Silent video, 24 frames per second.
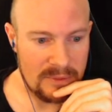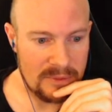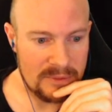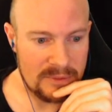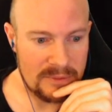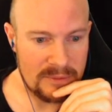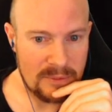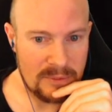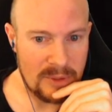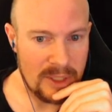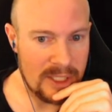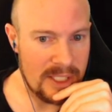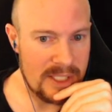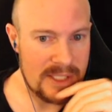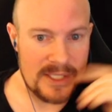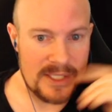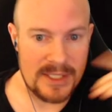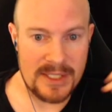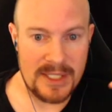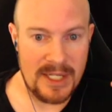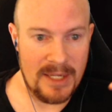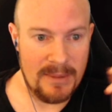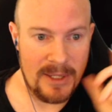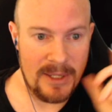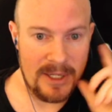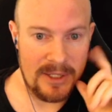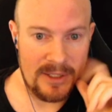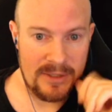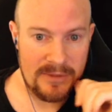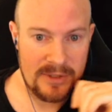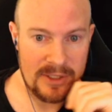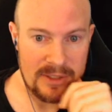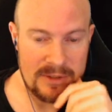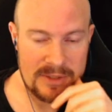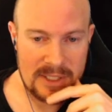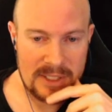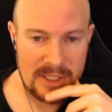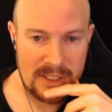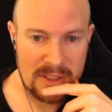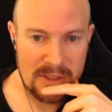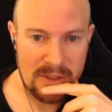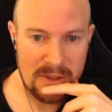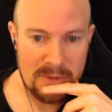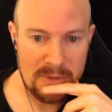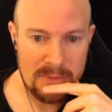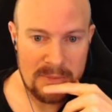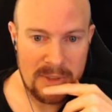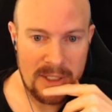what is his name? I don't even know. Let's get
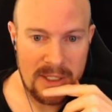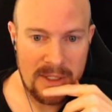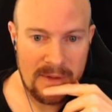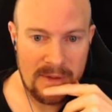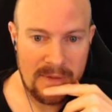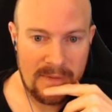Clone Bay.